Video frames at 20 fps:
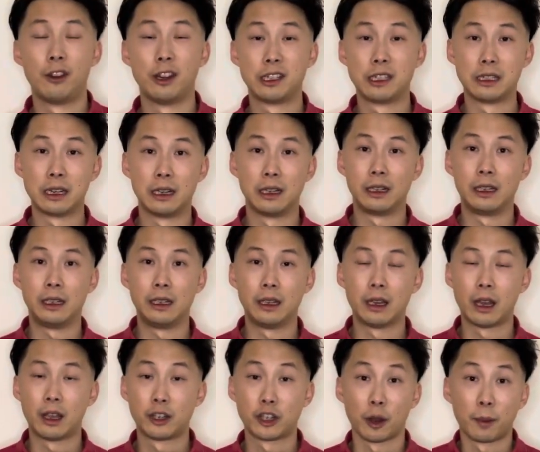originally
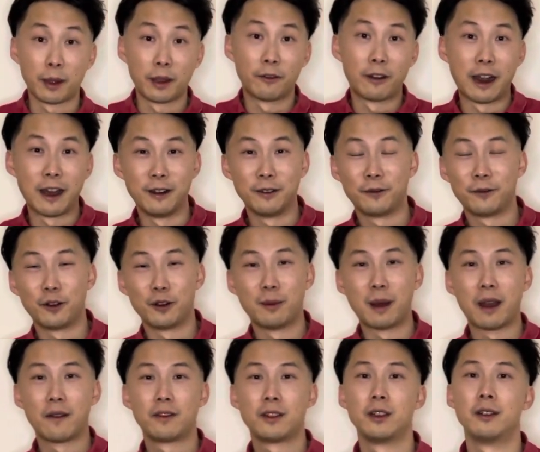shopping around for
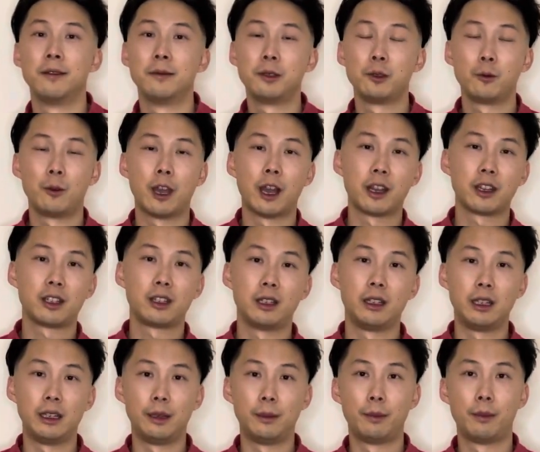bathtubs, we
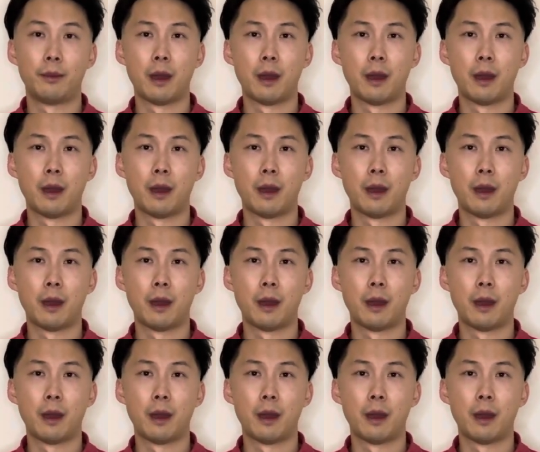actually